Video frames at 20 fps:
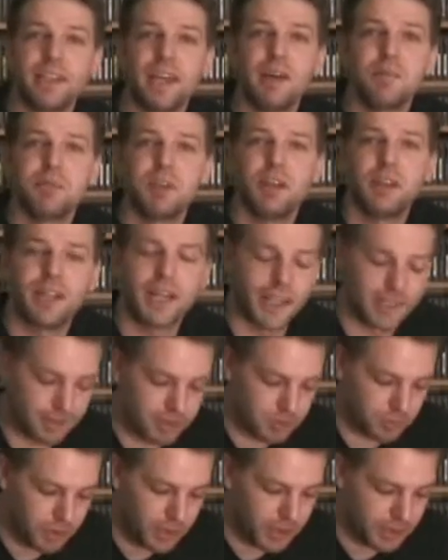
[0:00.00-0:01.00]
games I already got
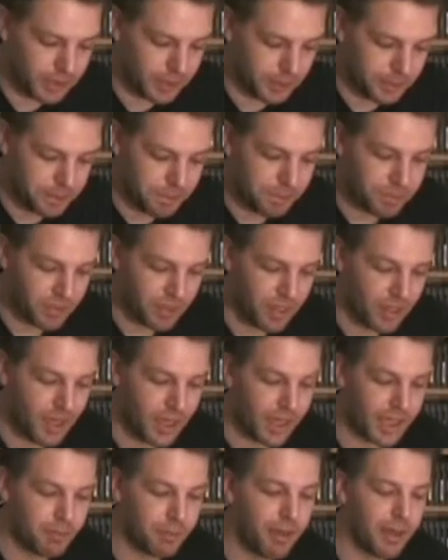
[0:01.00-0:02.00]
this week, I
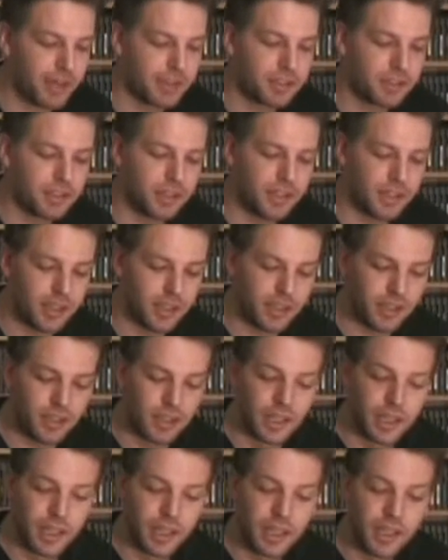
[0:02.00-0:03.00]
got a package today
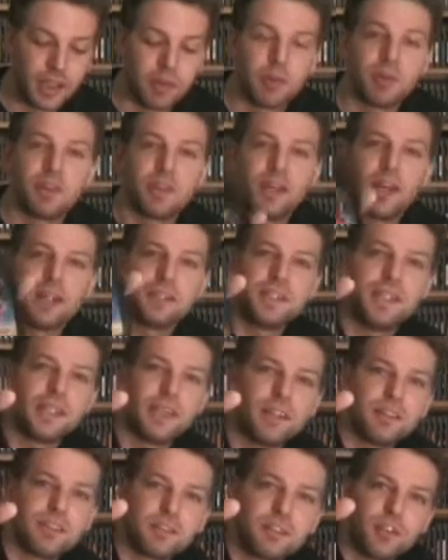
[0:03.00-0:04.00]
with
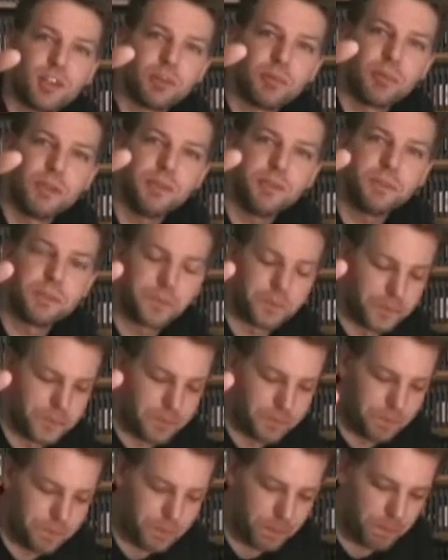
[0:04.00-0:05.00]
Tengen Shinobi,
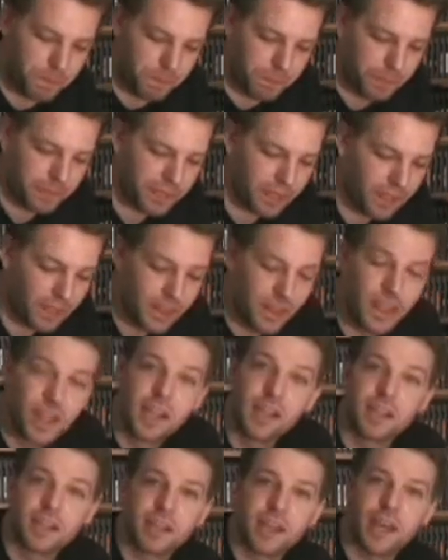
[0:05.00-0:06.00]

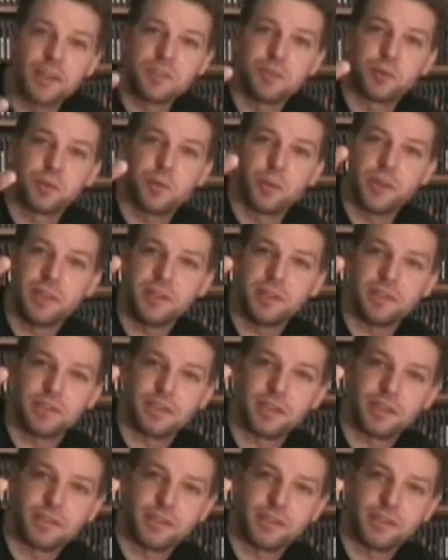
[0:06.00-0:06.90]
Castle Quest,